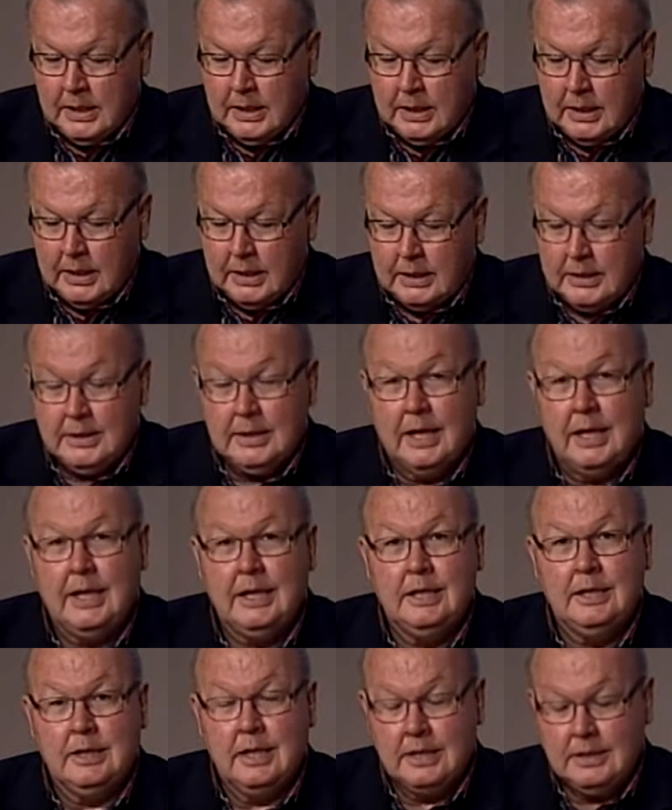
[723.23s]
Uh, he
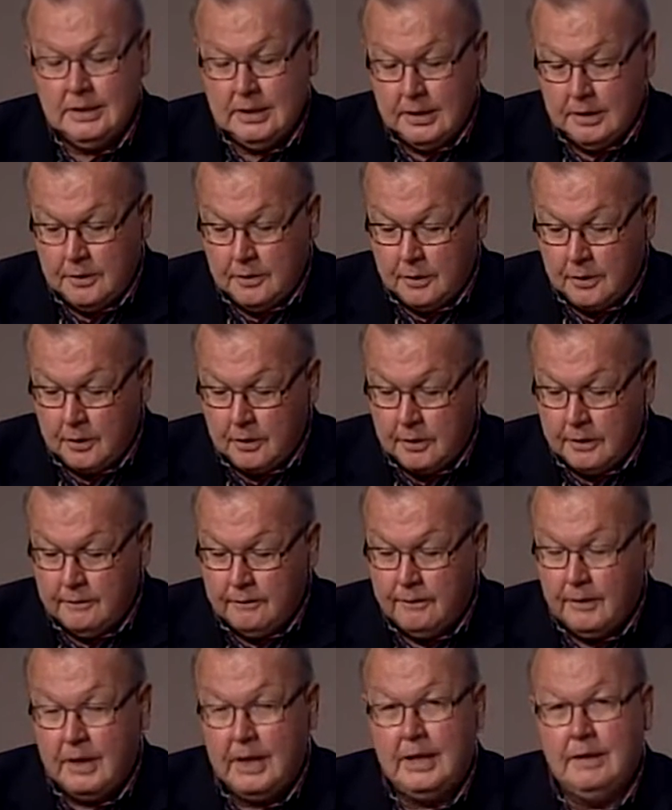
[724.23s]
died in
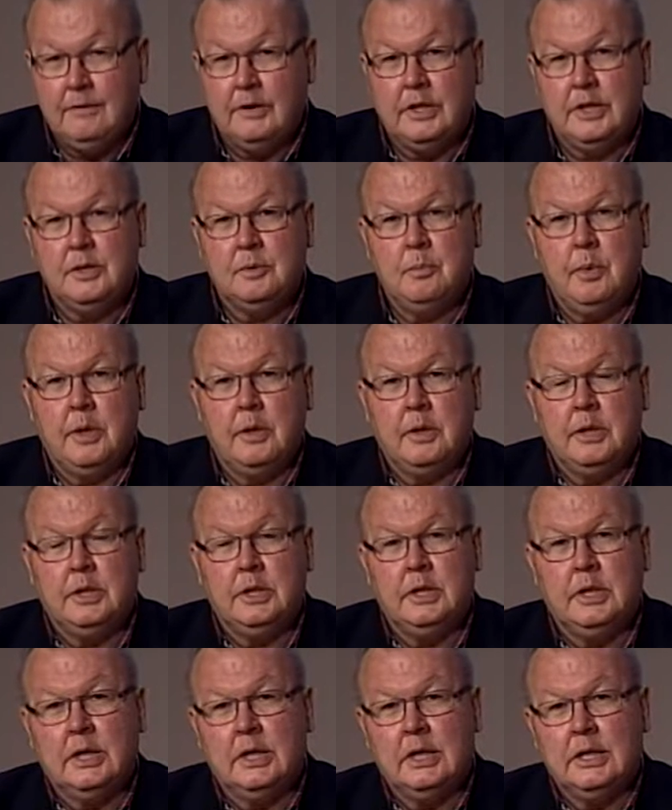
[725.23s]
1935 and he's
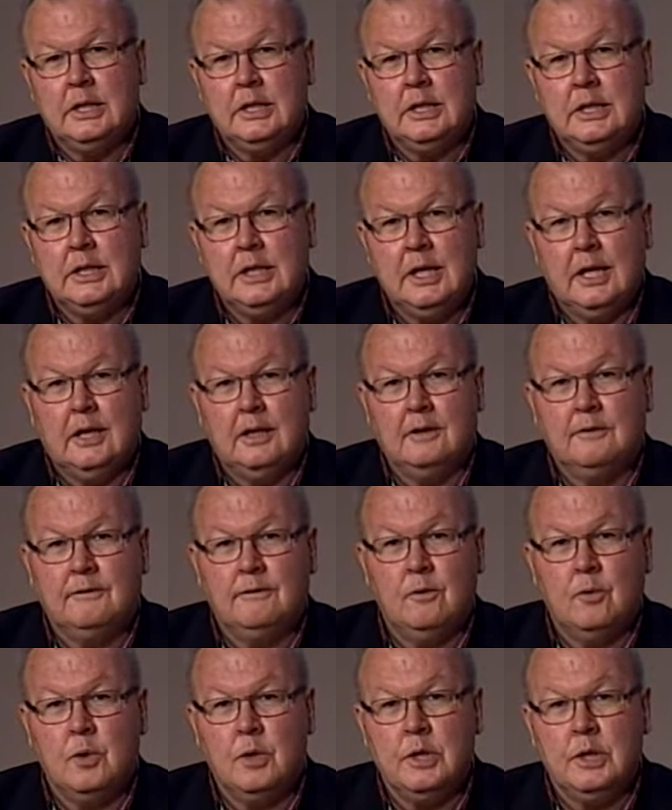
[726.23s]
buried uh, in
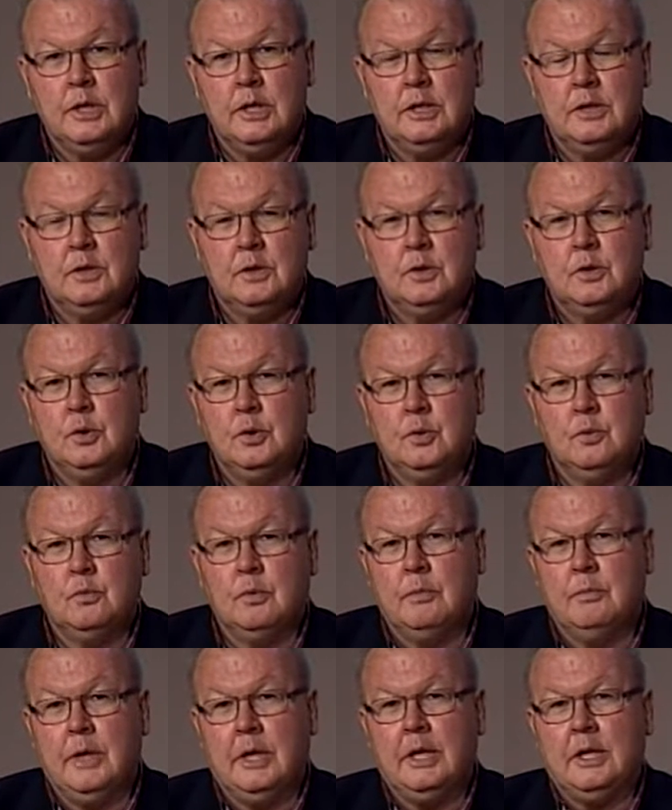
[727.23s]
California. Two
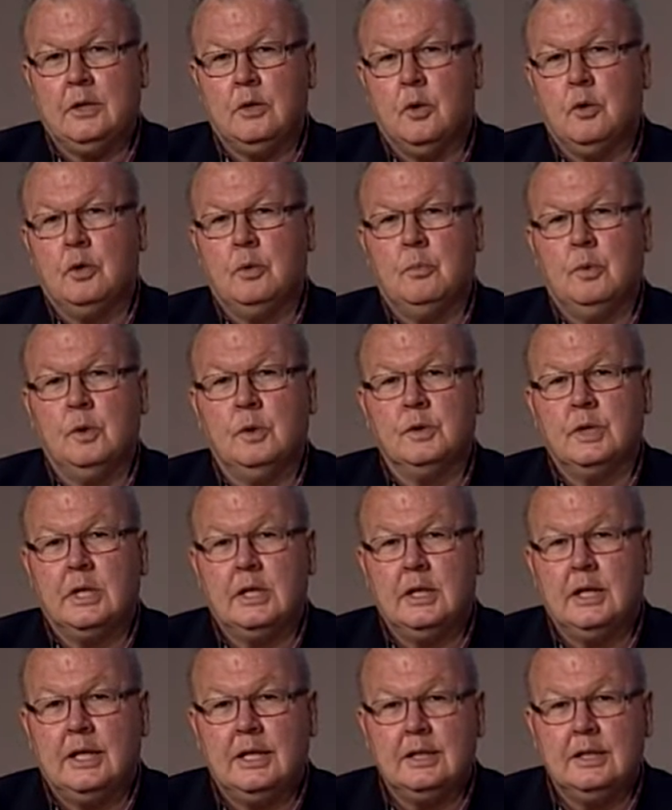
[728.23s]
remaining notables
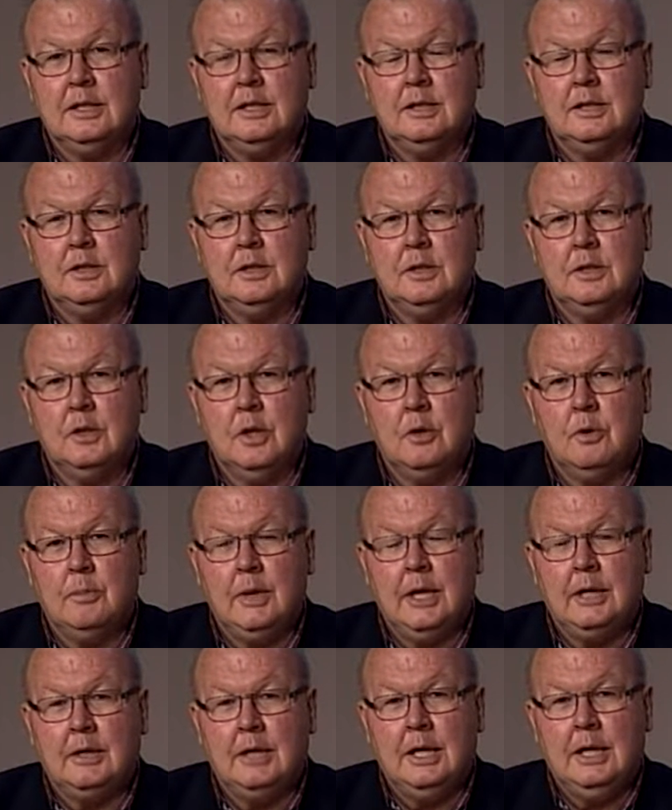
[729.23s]
I'd like you to know
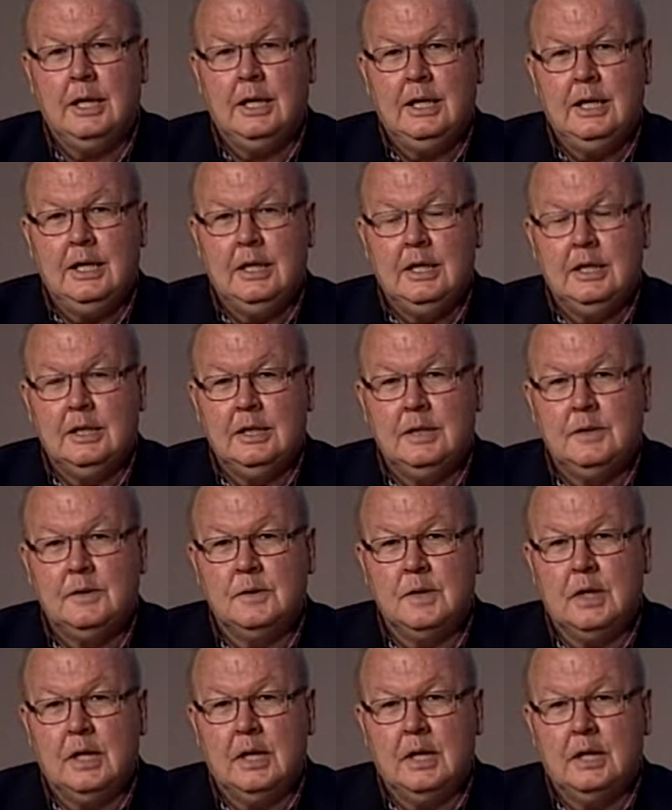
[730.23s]
about
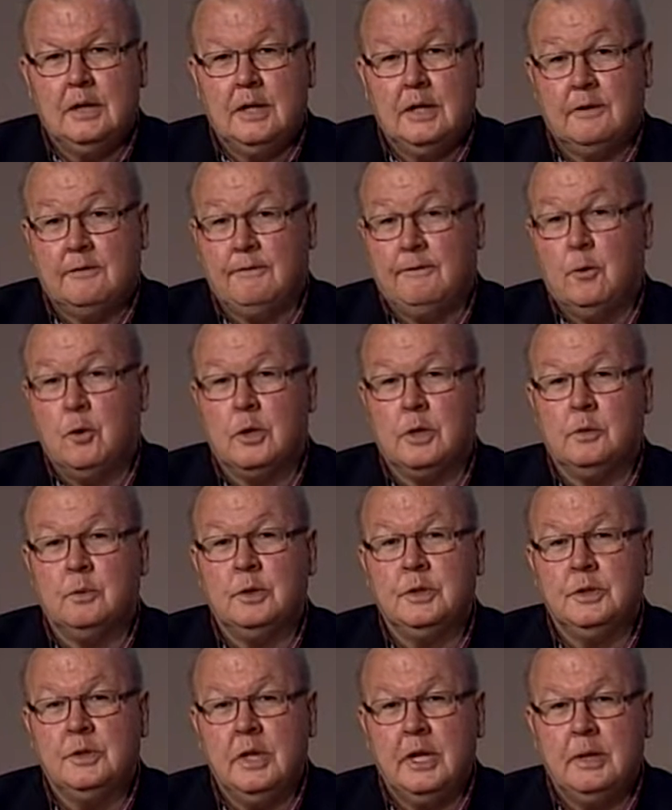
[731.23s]
is uh, that a fort
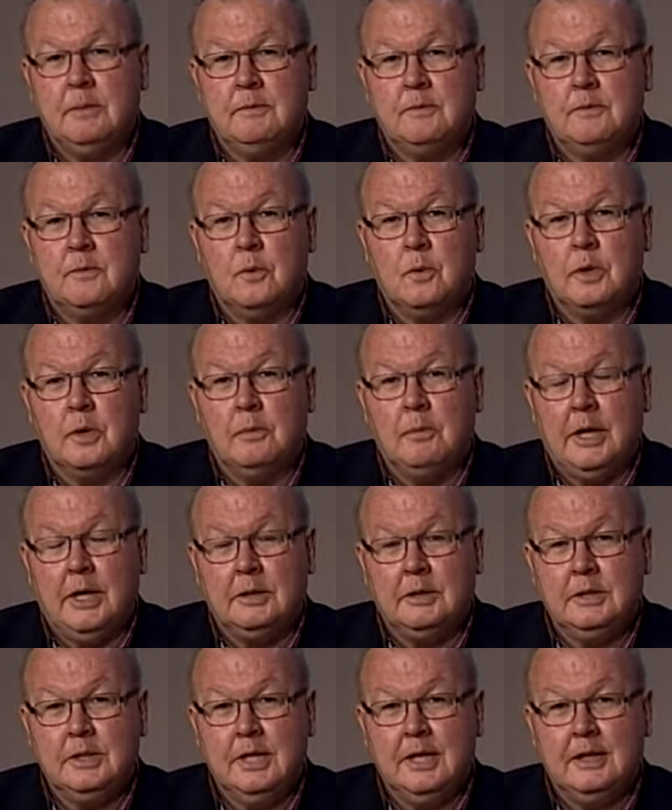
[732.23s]
was named for him
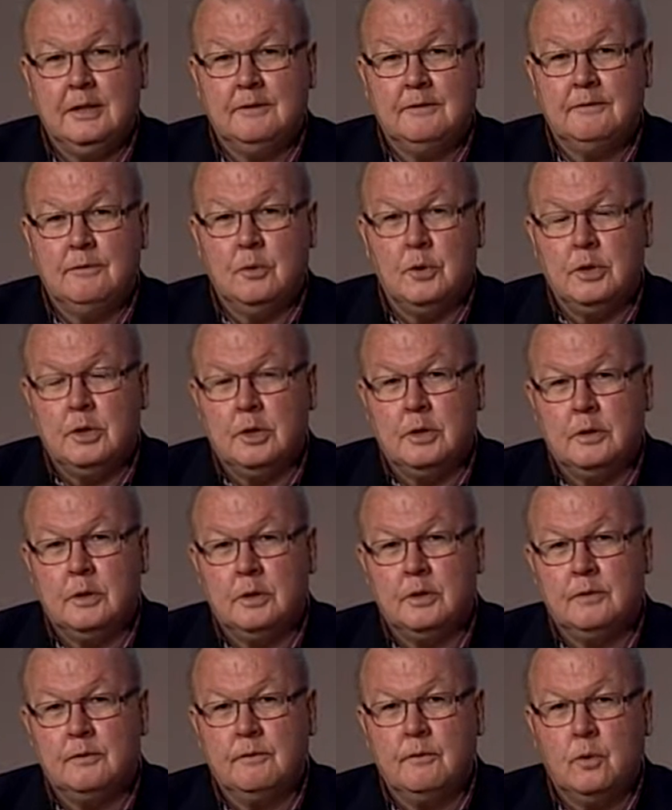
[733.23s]
out in California.
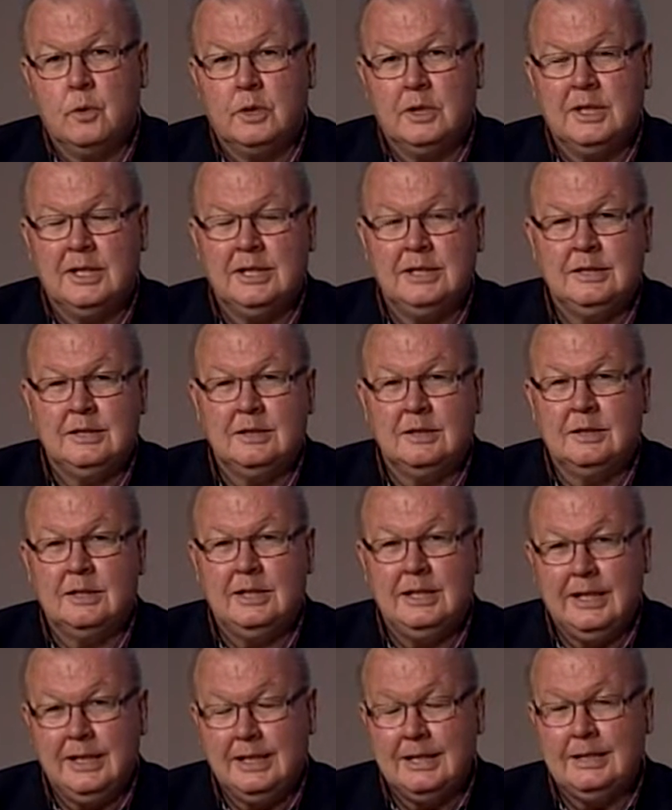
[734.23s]
There's Fort Hunter
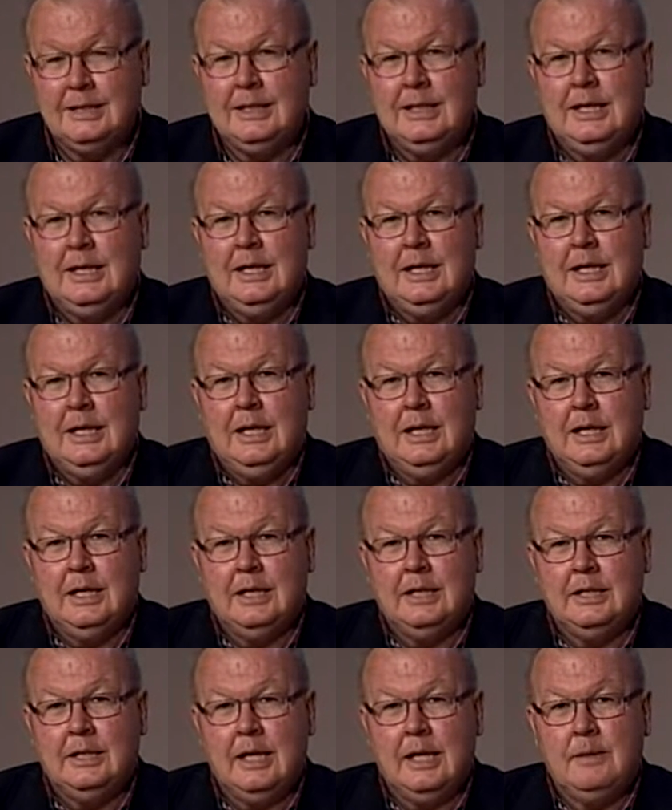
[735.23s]
Liggett,
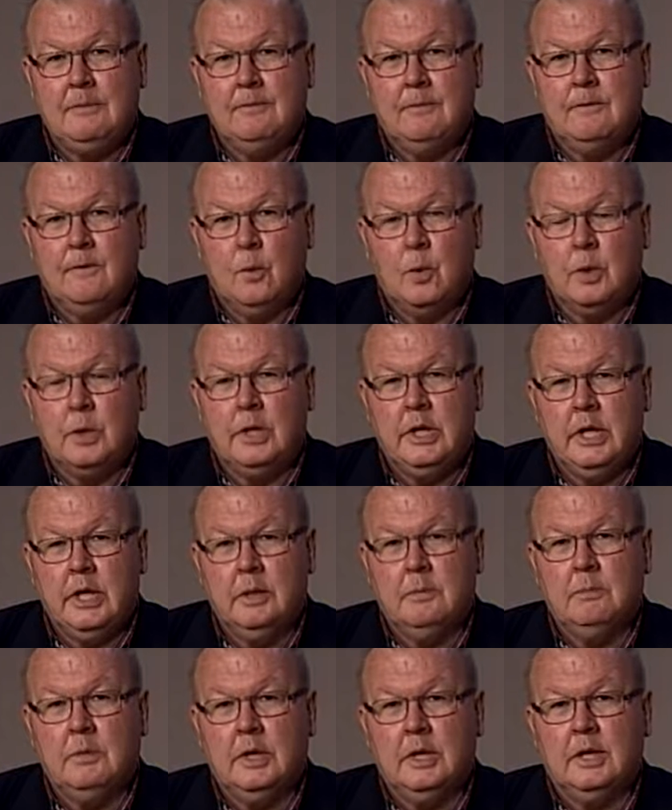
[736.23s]
uh, named for
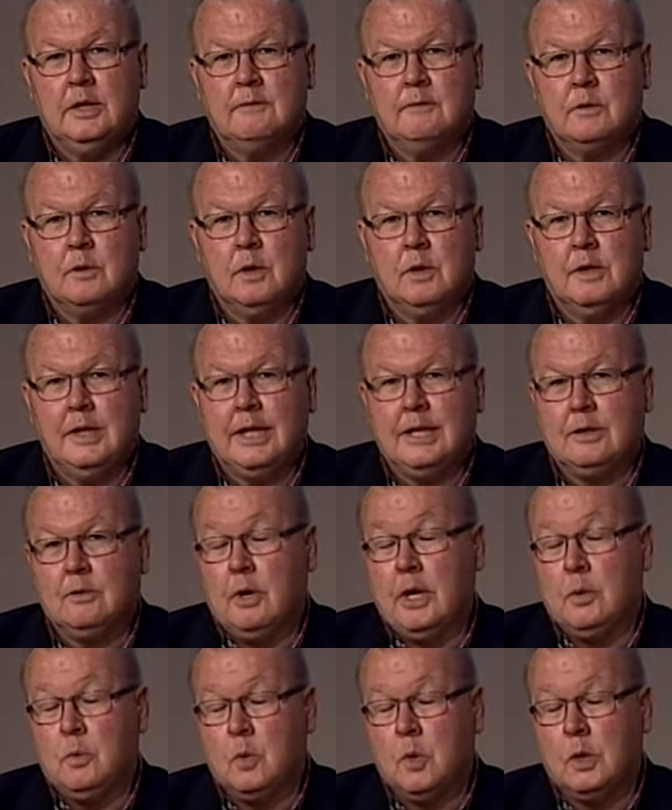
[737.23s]
him uh, for all that
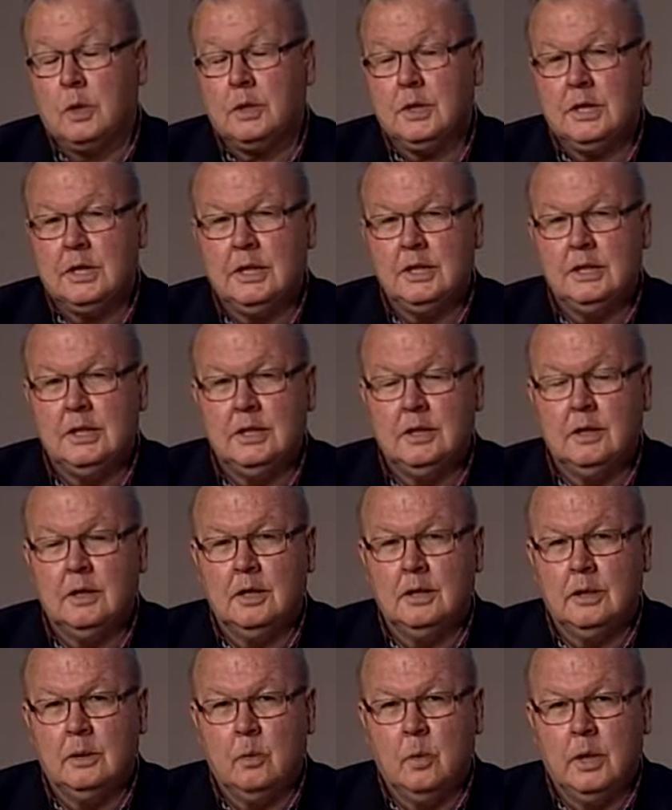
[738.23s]
great work that he did
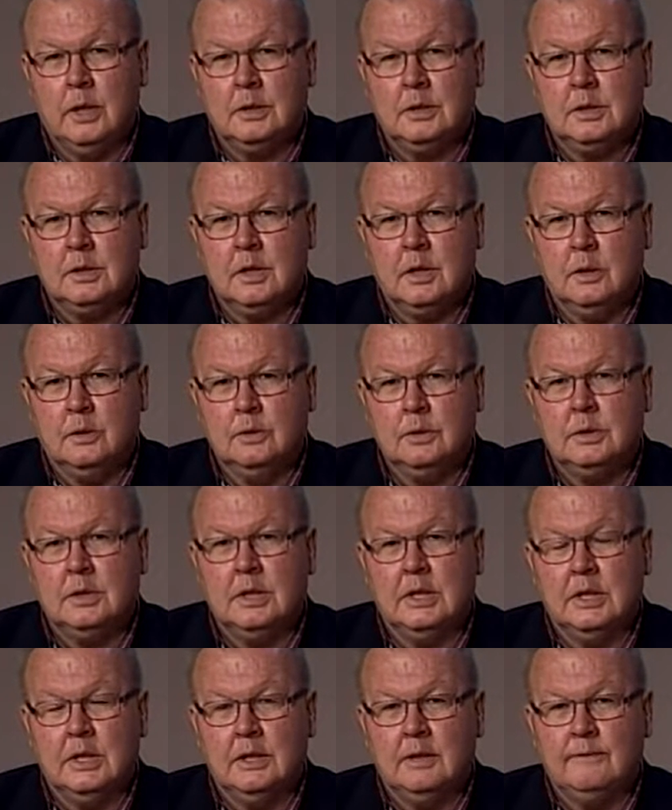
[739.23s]
on the West Coast.
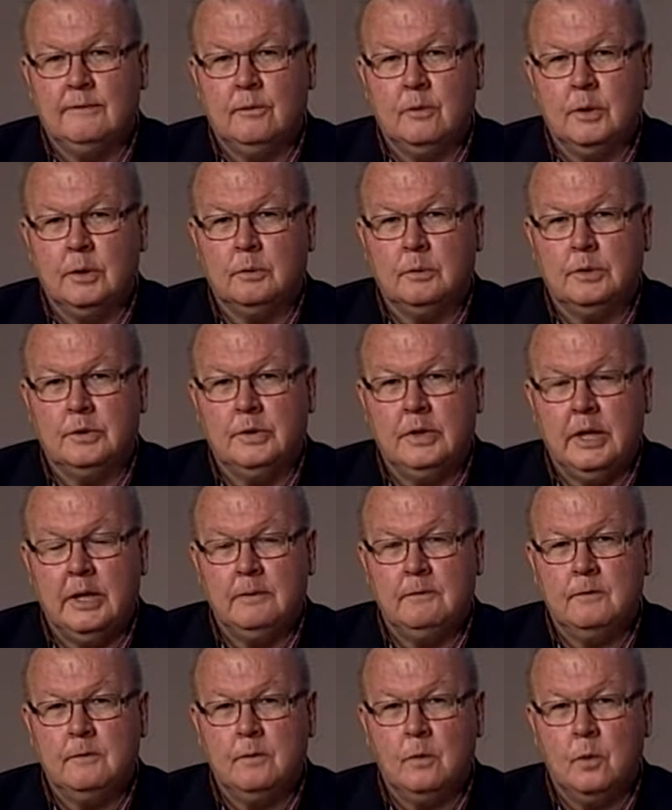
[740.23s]
a fort was
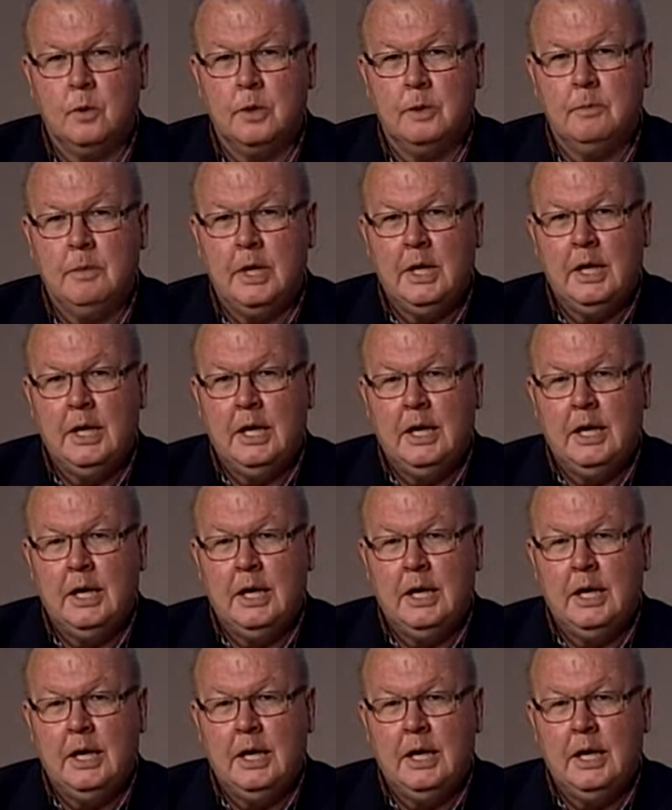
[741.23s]
named for him.